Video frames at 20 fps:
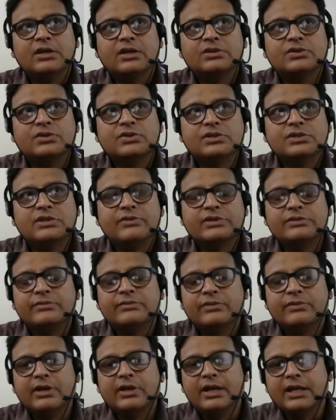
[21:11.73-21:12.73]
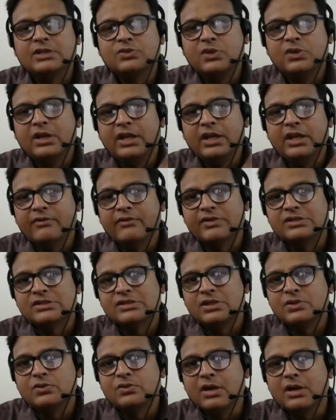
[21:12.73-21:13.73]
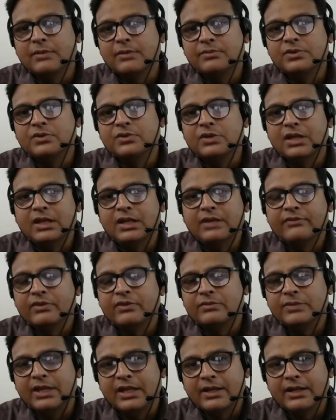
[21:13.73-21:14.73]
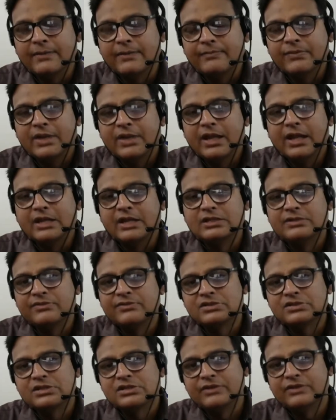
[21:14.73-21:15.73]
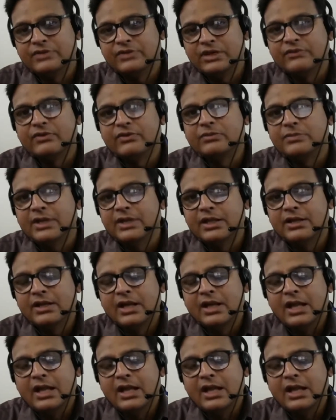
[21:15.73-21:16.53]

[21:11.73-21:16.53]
So she was actually requested to come to Delhi from there, and she was shifted from there,